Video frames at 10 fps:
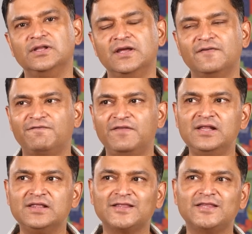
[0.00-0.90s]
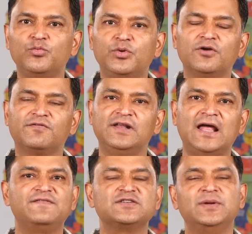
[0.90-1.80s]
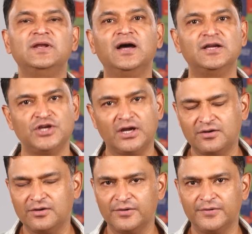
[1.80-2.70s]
They feel that their way of life has been hijacked.